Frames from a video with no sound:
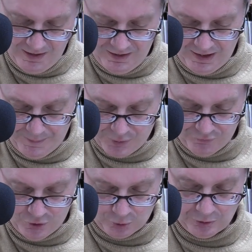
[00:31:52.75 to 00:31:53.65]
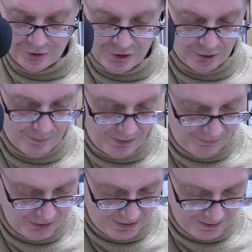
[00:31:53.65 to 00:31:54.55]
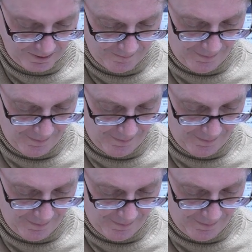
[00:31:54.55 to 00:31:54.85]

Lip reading: Names of journals are abbreviated.